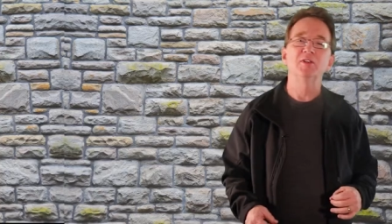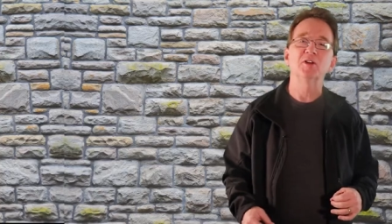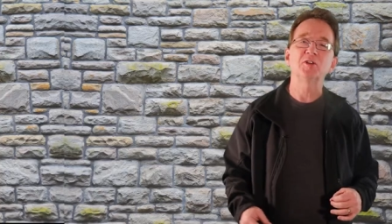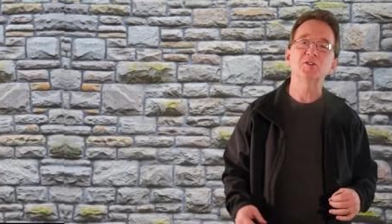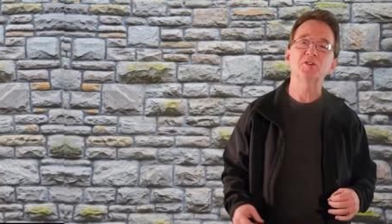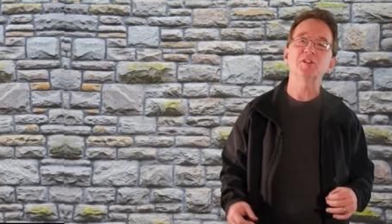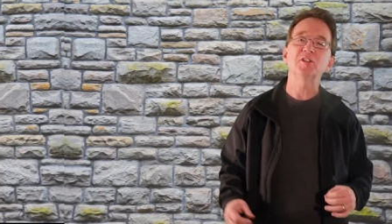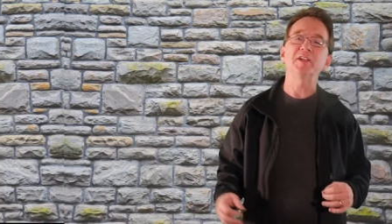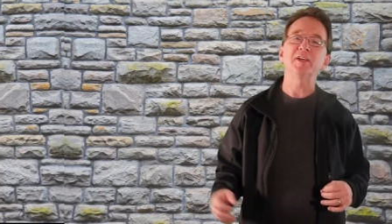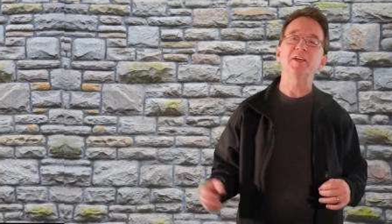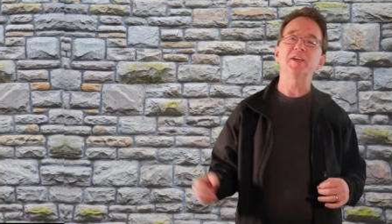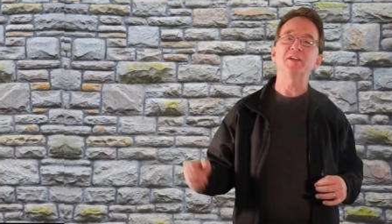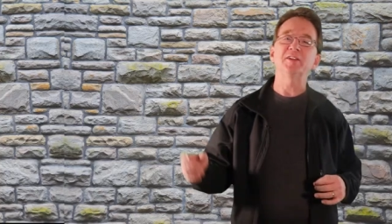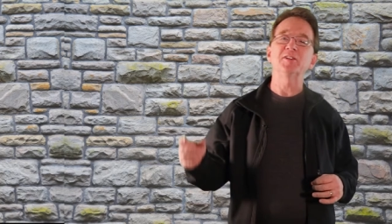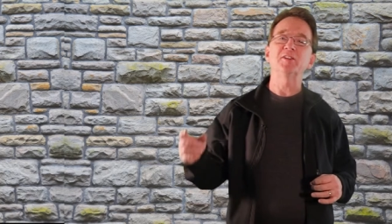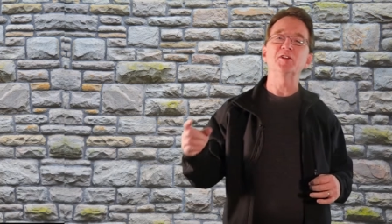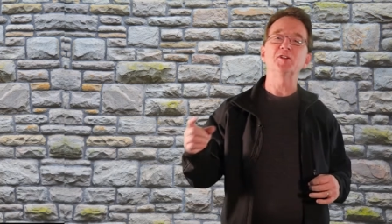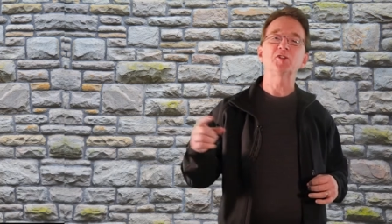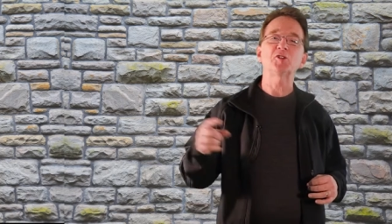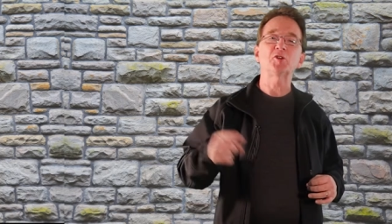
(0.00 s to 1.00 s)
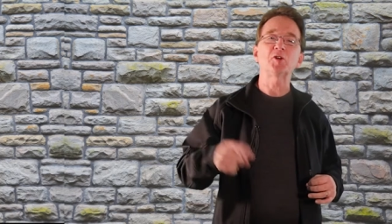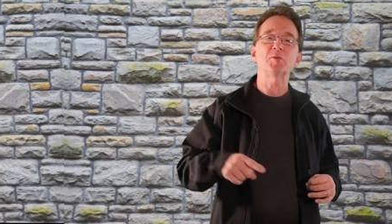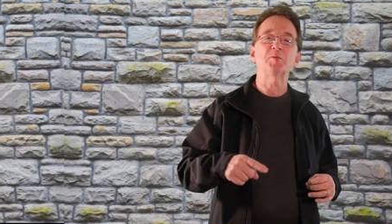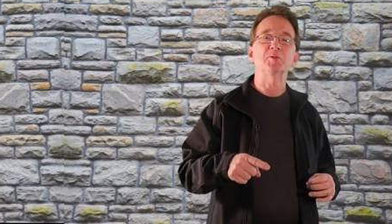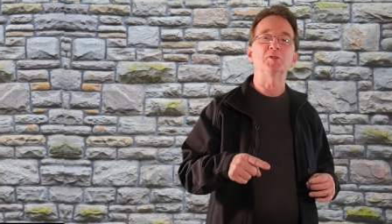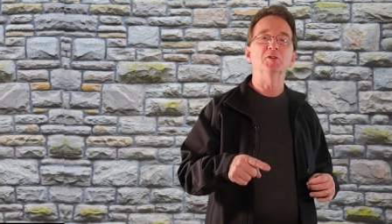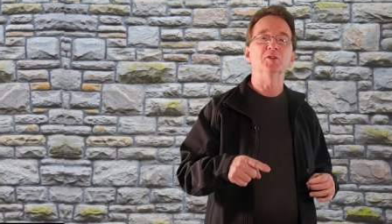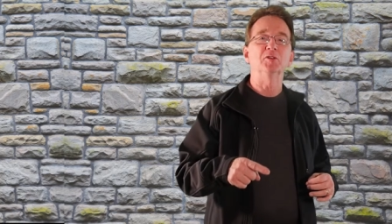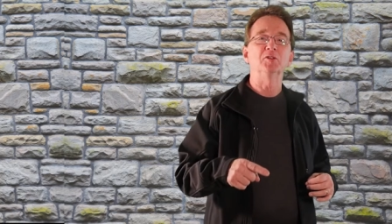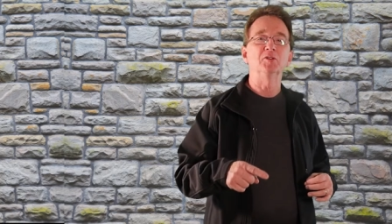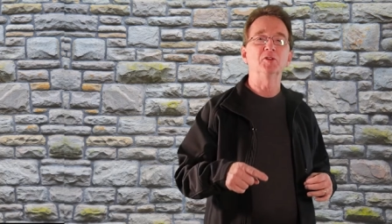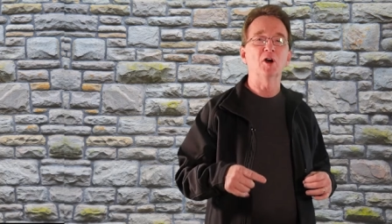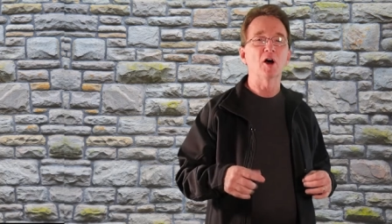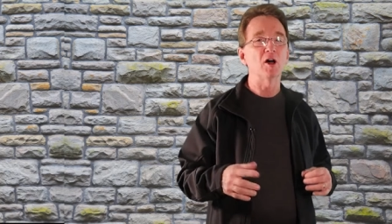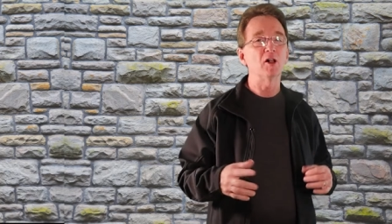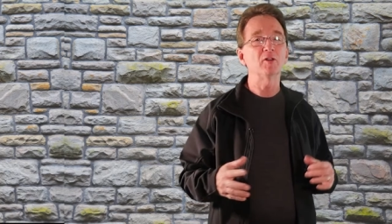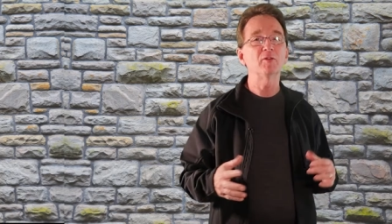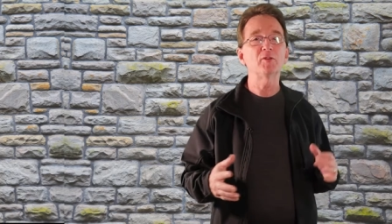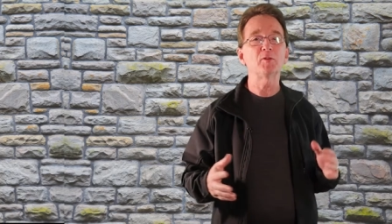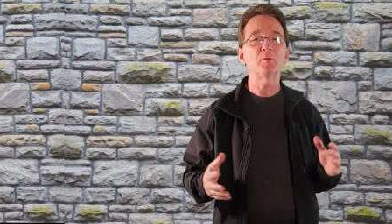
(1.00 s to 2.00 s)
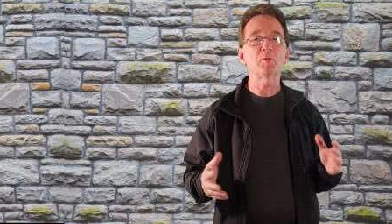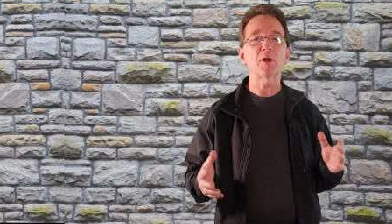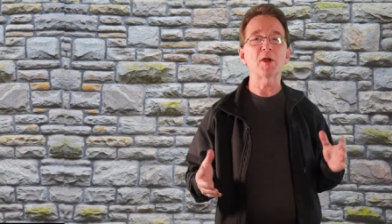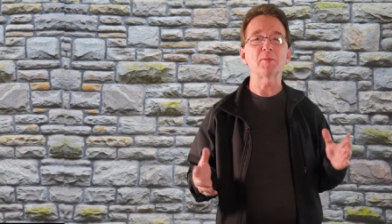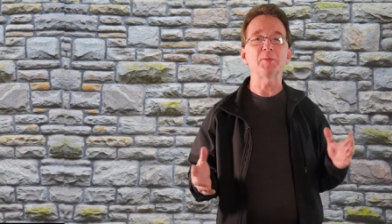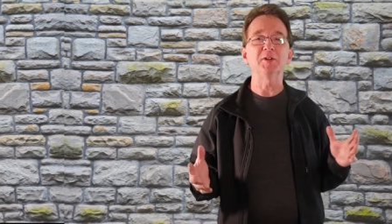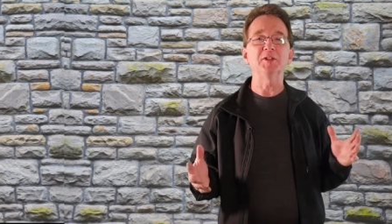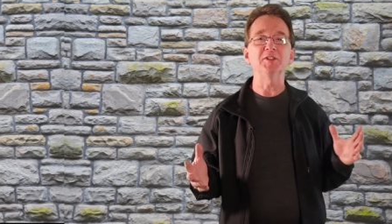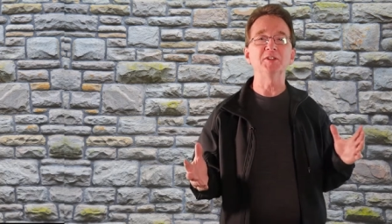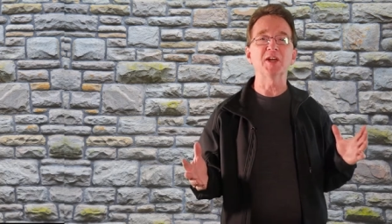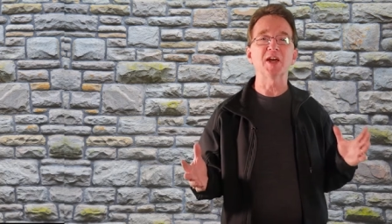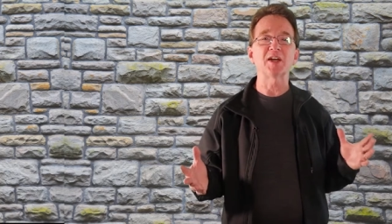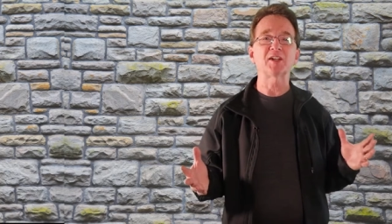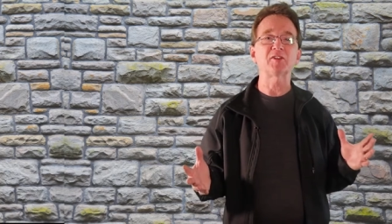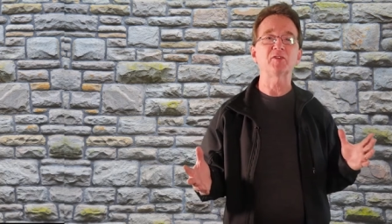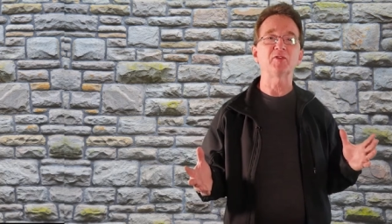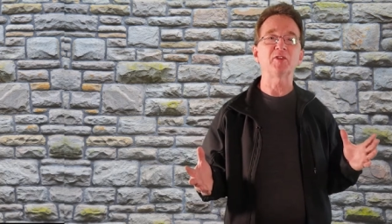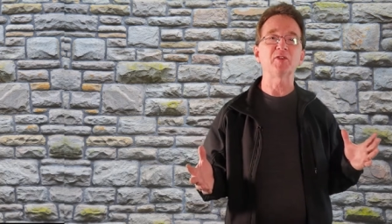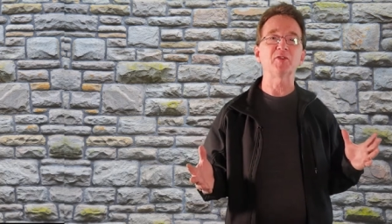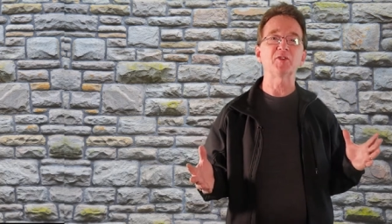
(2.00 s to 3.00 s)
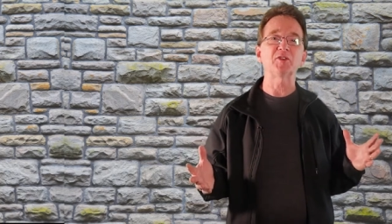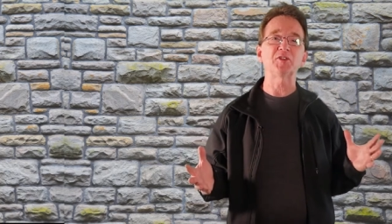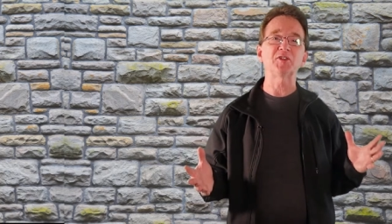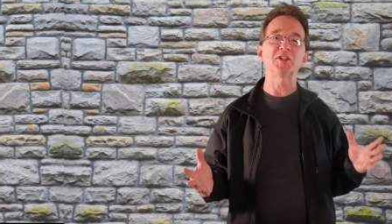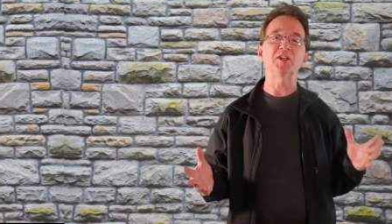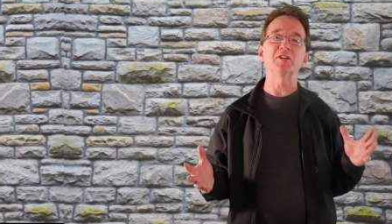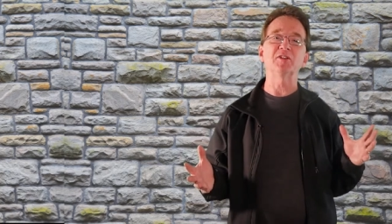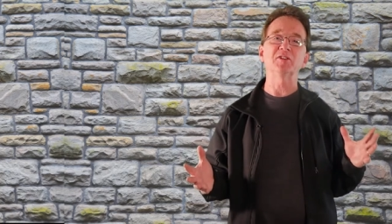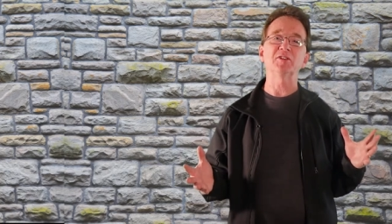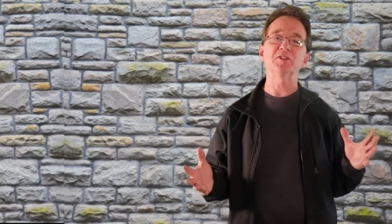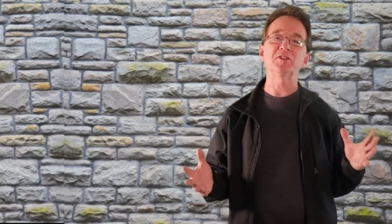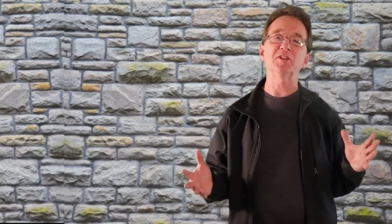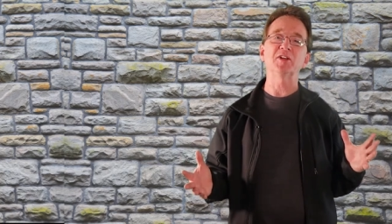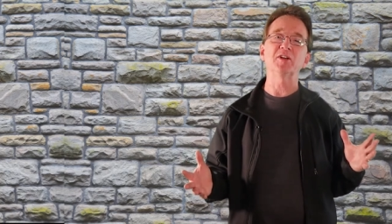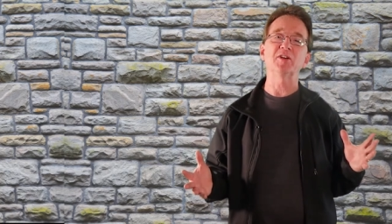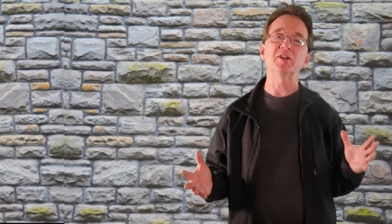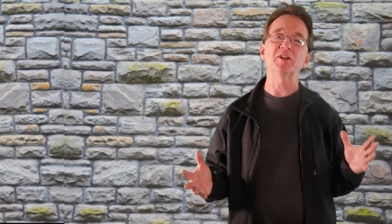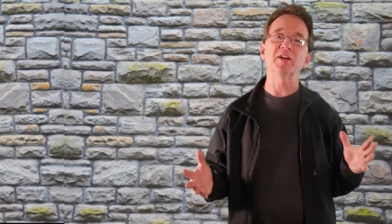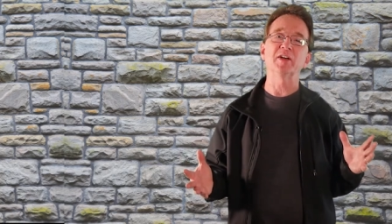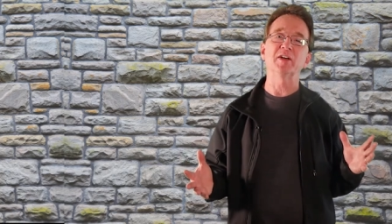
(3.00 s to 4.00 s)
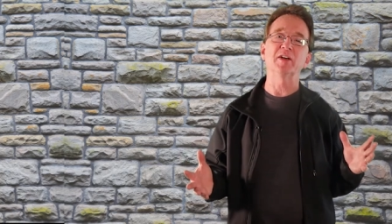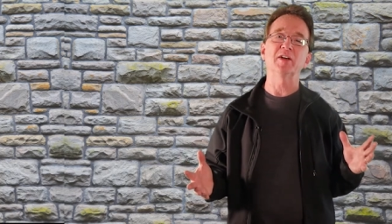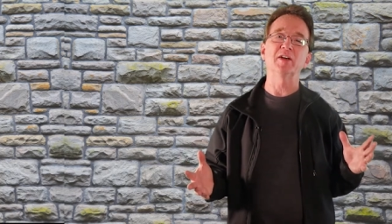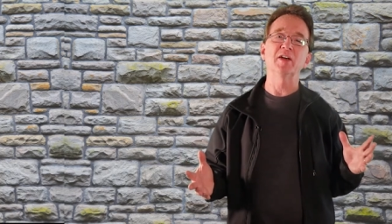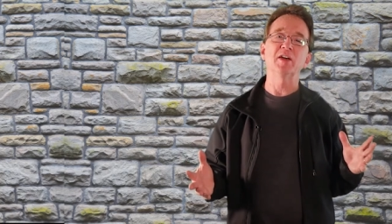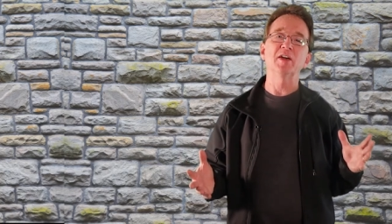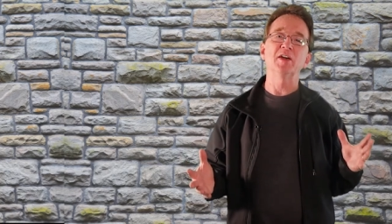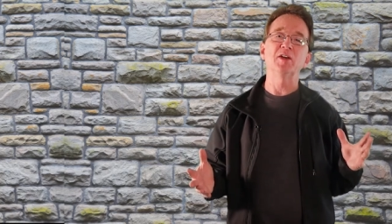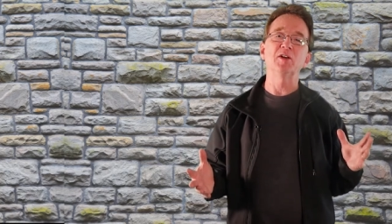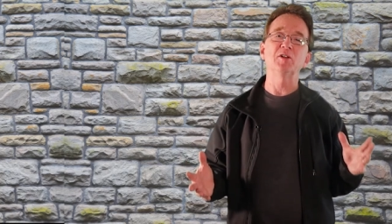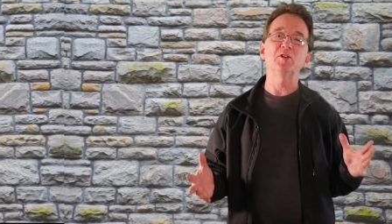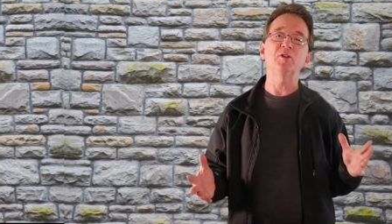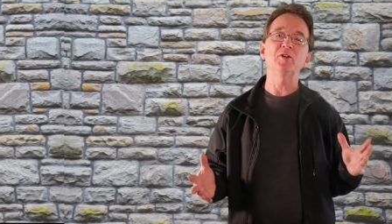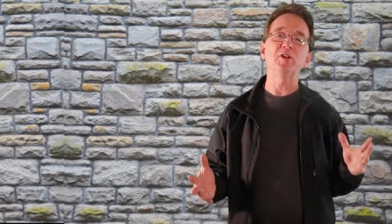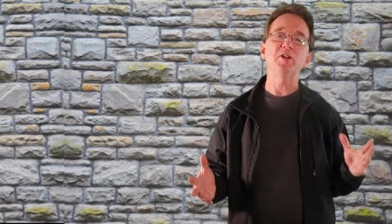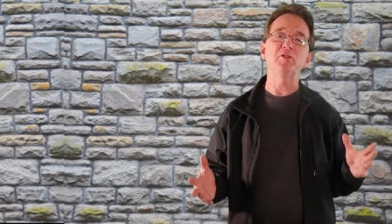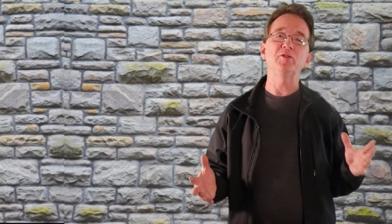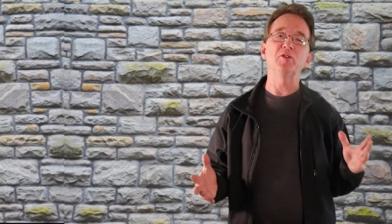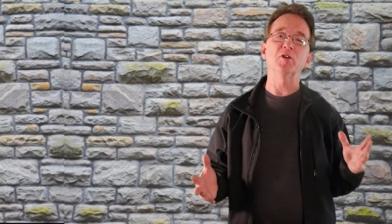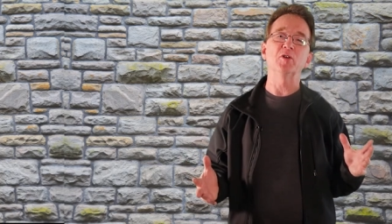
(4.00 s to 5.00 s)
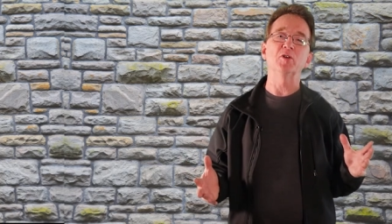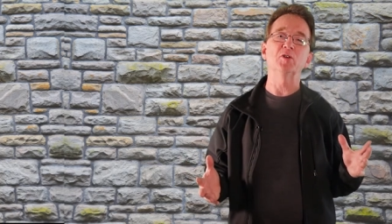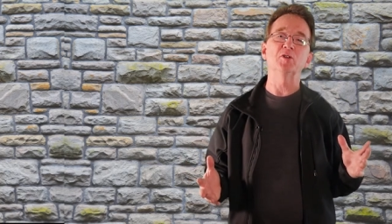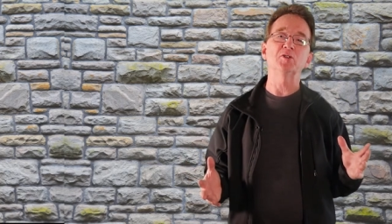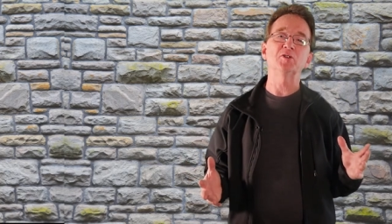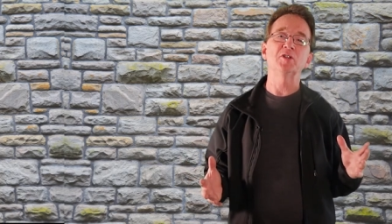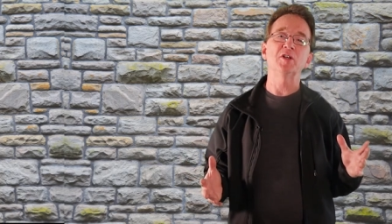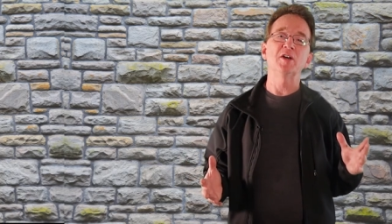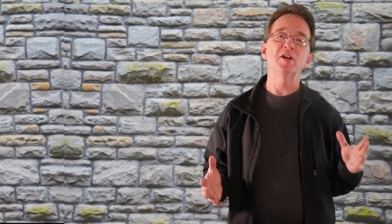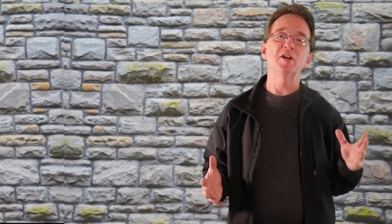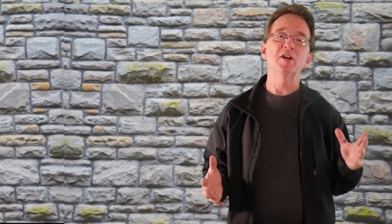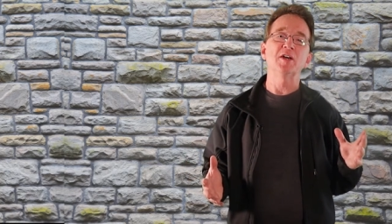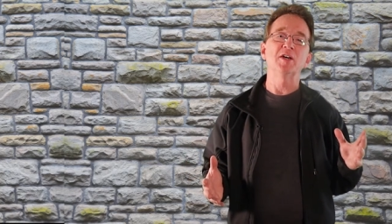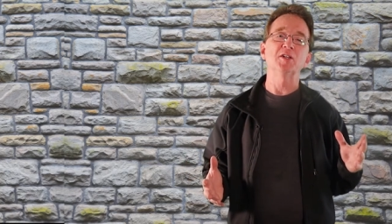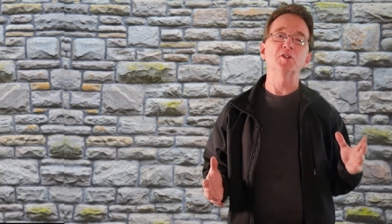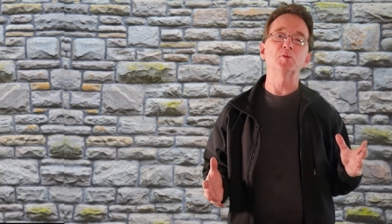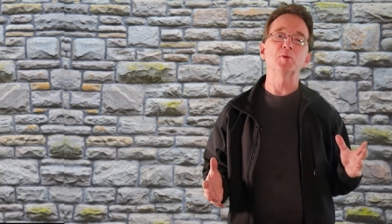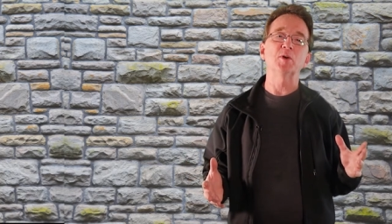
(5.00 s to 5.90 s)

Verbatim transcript: There is a link in the description to all of the properties actively for sale in this area, including photos as